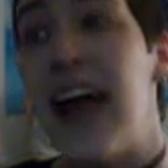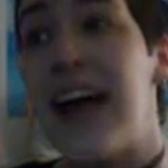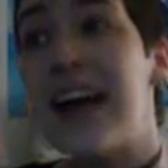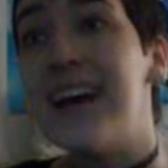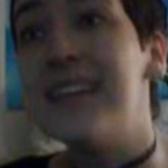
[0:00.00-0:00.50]

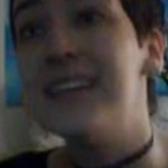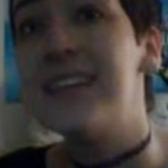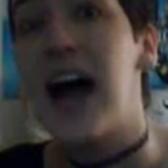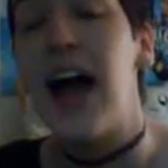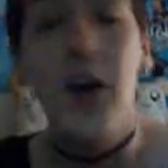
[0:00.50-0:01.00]

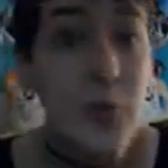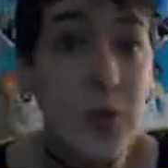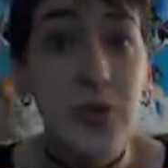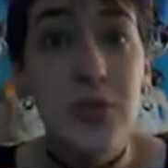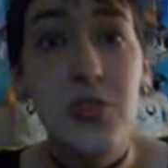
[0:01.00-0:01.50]
and I hope
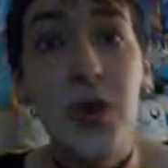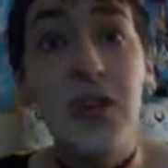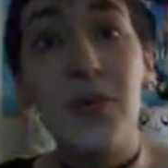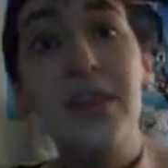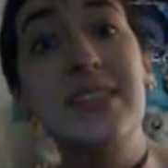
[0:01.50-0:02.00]
you enjoy
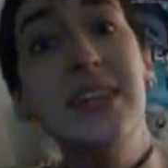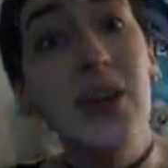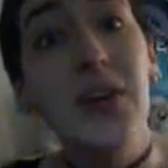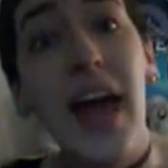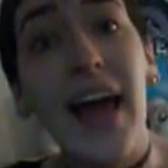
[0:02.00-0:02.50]
the rest of
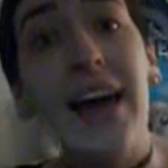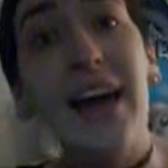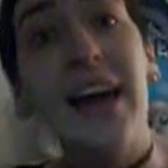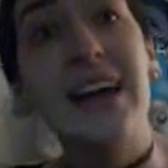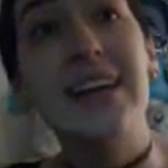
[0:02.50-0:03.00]
your day
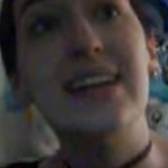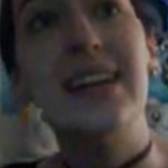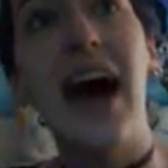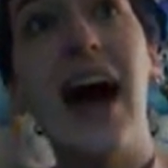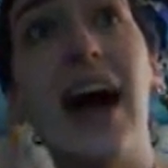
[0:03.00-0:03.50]

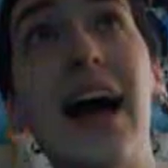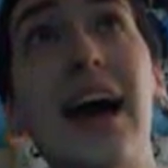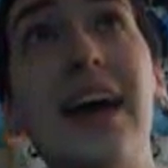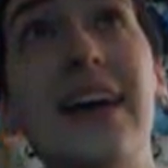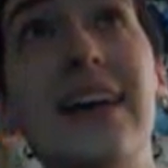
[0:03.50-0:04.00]
and
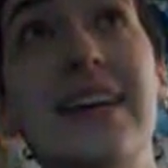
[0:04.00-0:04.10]
I